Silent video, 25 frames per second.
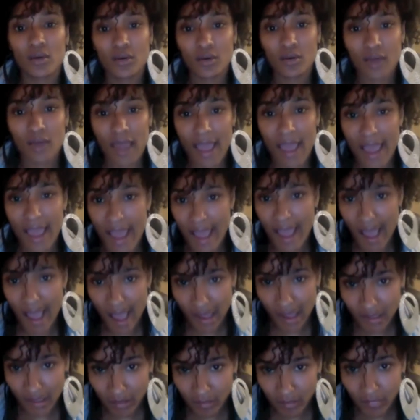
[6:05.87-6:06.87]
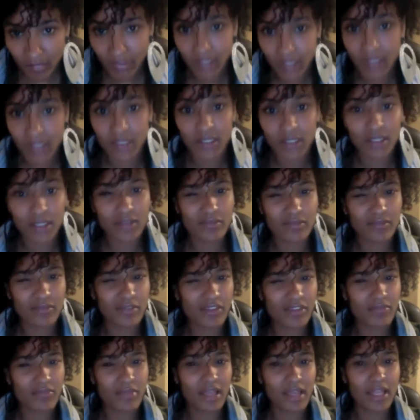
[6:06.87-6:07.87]
how to
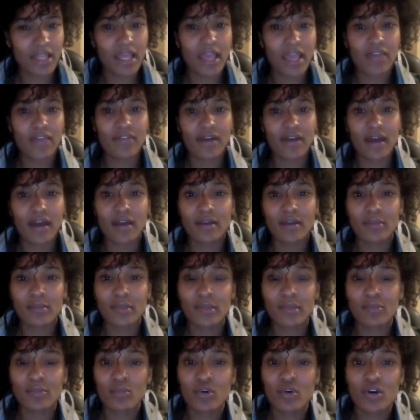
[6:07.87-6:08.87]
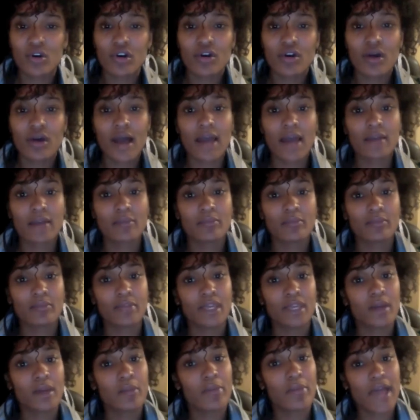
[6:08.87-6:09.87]
live my life, how to be moral, how to be
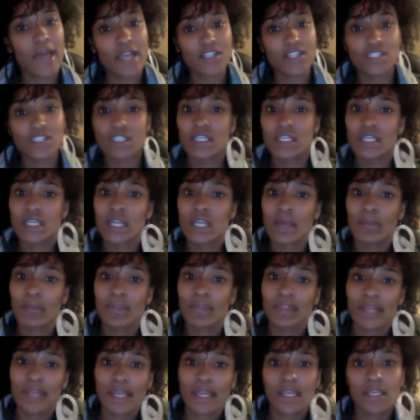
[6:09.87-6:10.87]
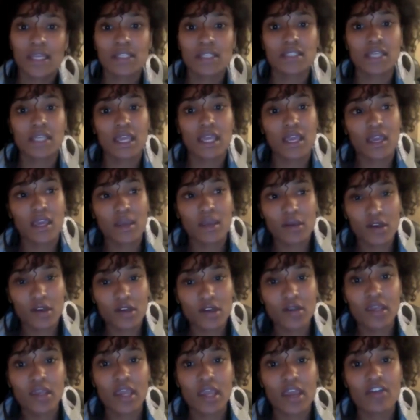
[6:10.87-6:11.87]
compassionate and empathetic and take
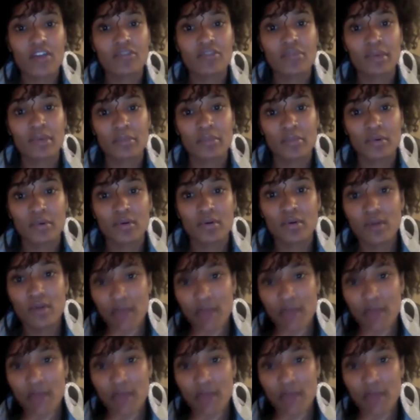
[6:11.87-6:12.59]
good care of people.